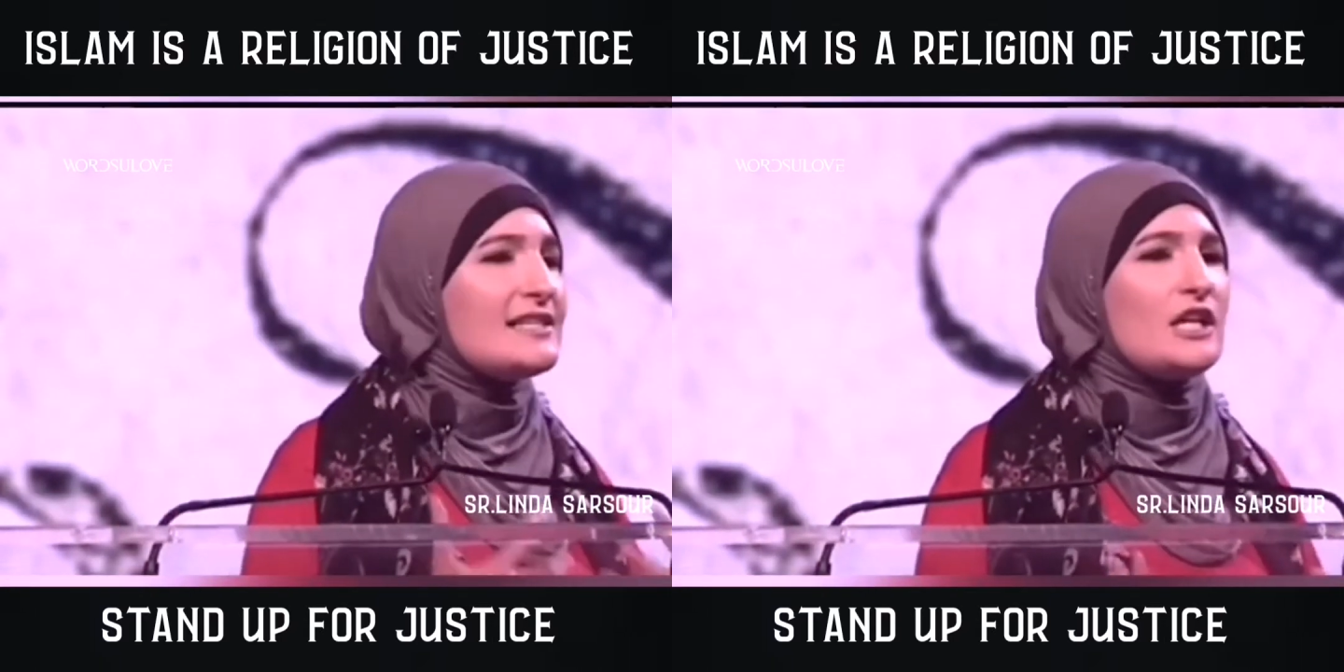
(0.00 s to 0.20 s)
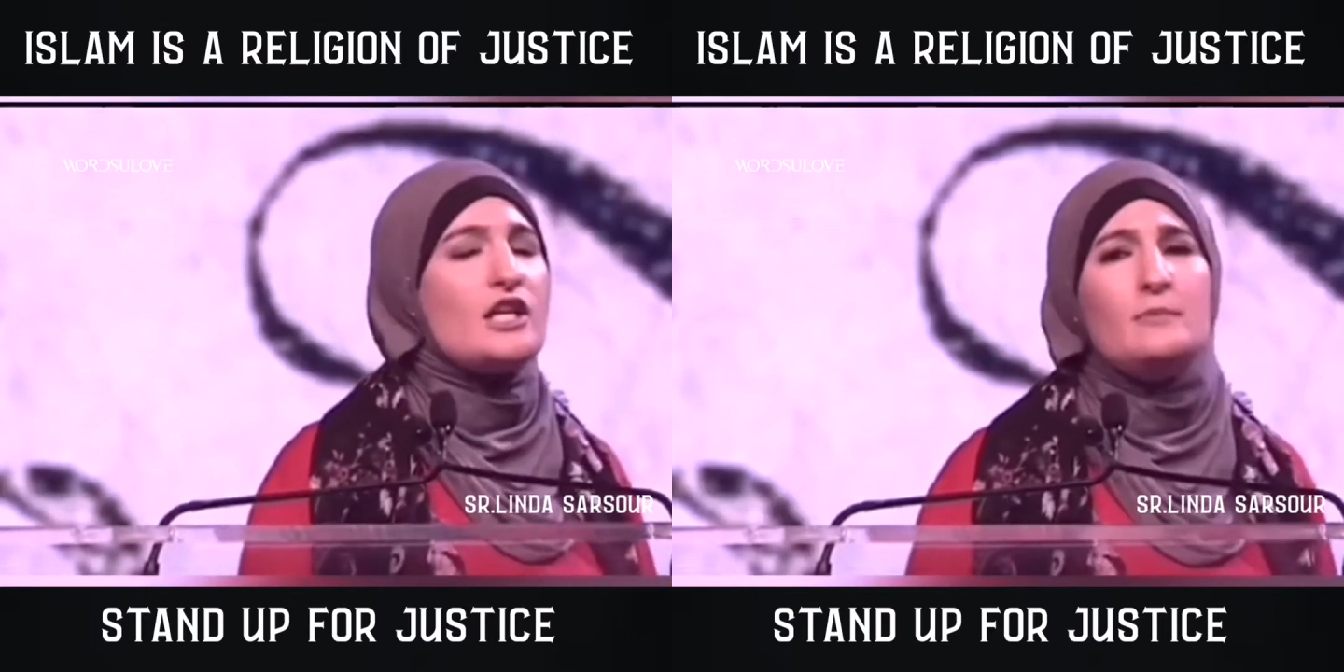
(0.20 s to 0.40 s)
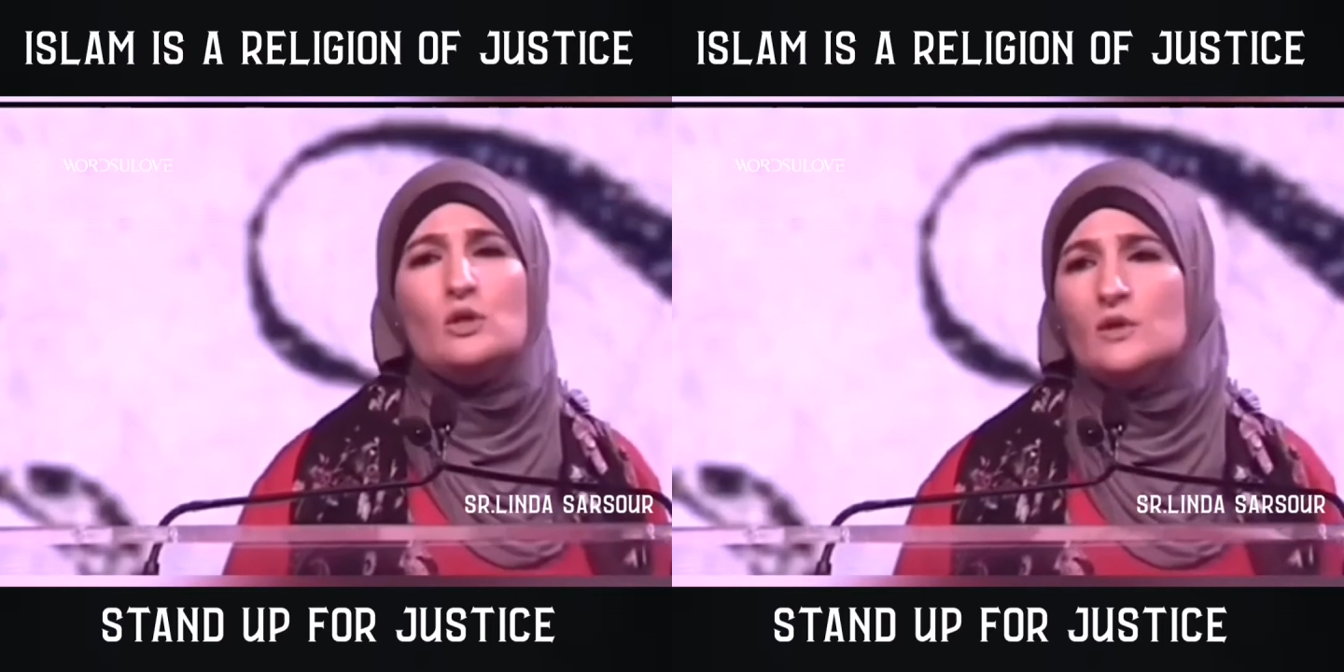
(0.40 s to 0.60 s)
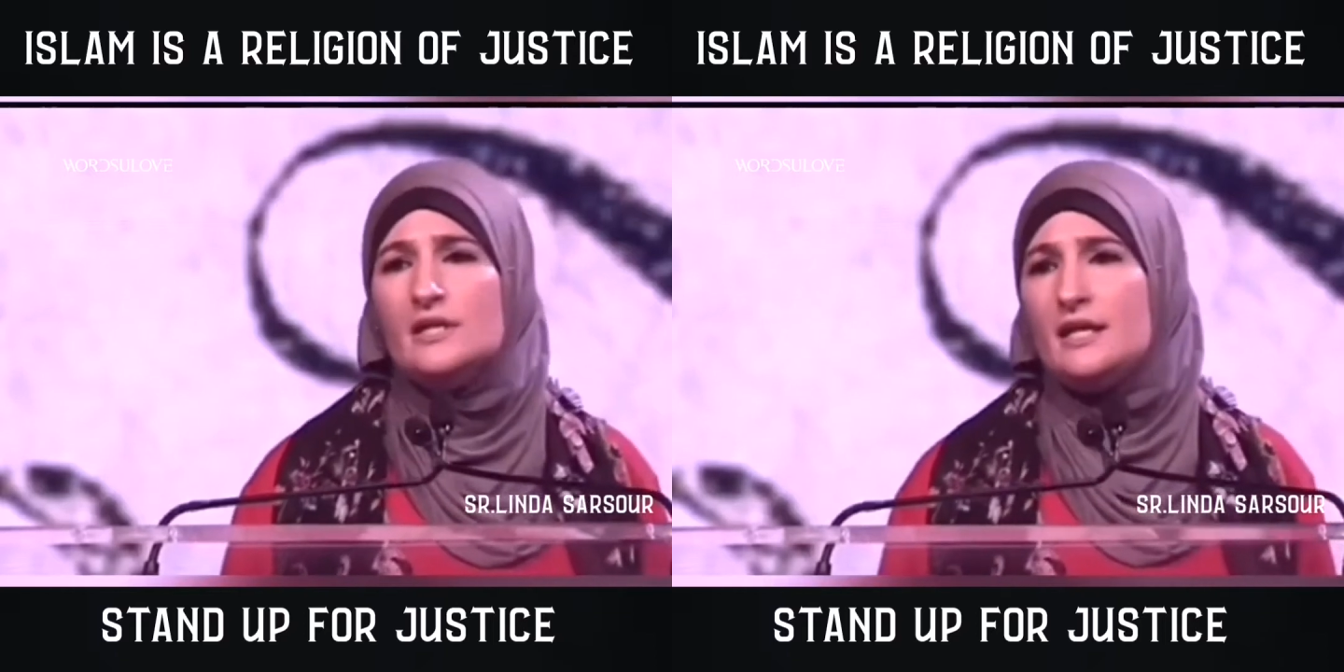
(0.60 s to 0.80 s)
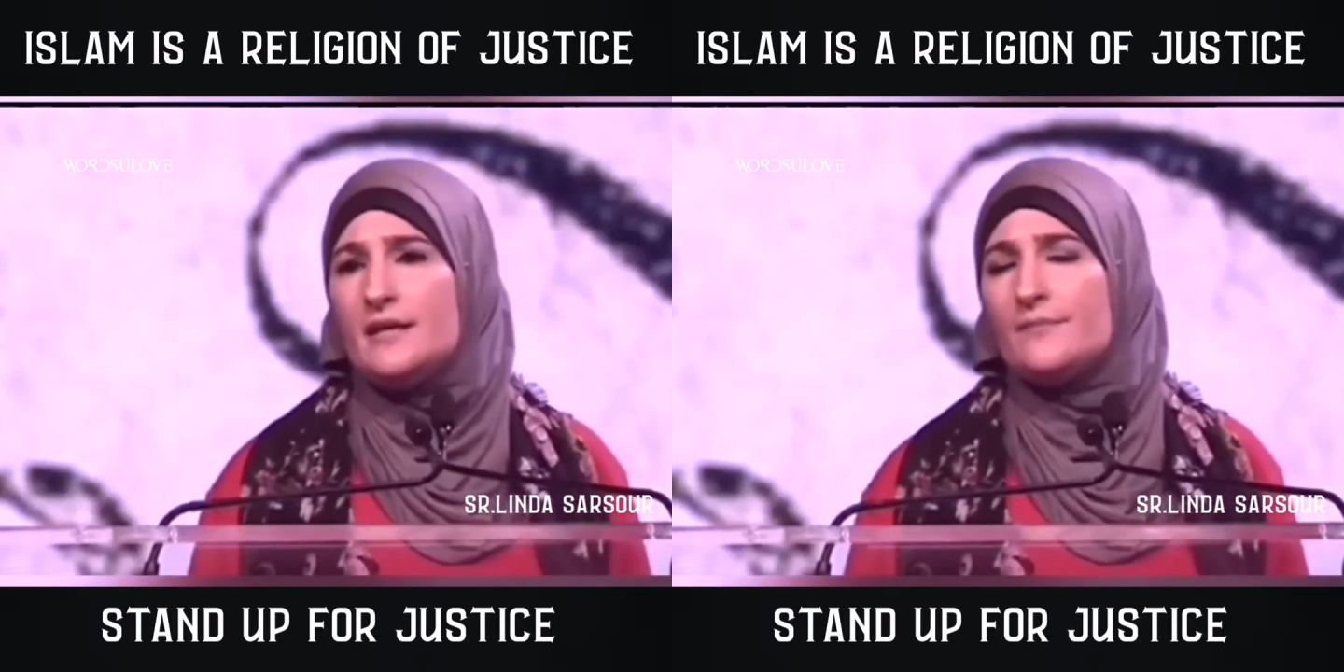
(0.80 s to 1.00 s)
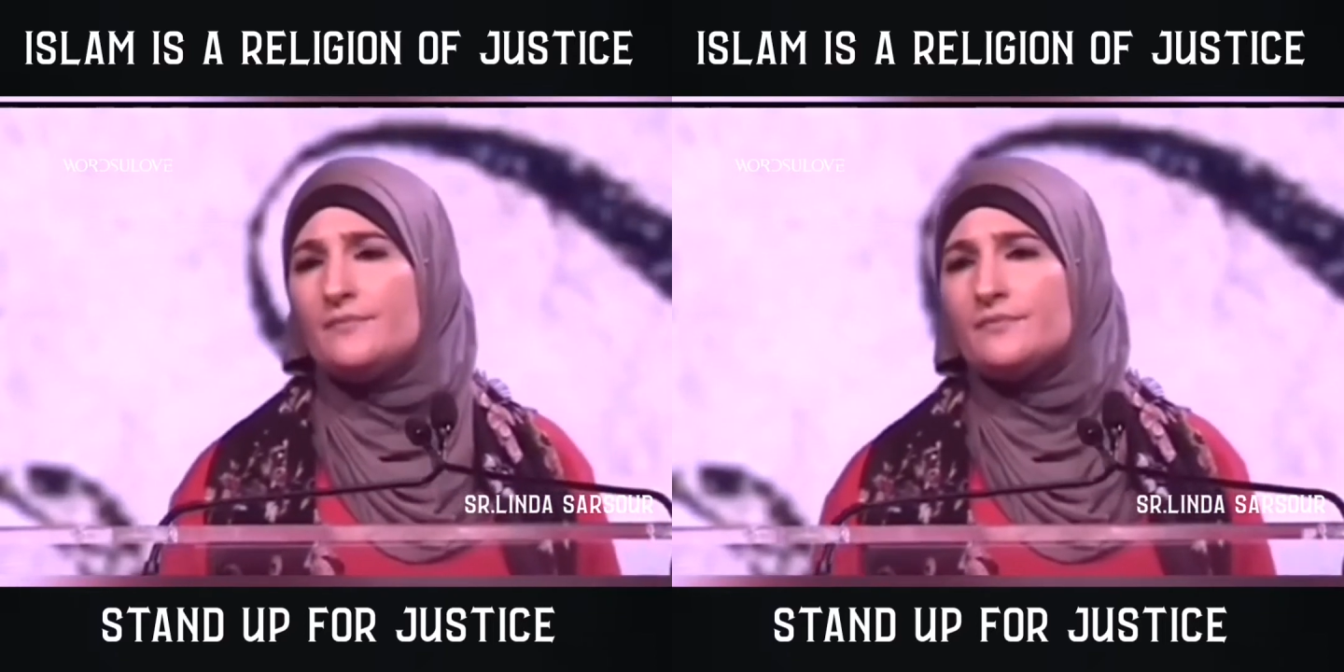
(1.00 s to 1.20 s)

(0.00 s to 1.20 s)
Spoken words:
as a community.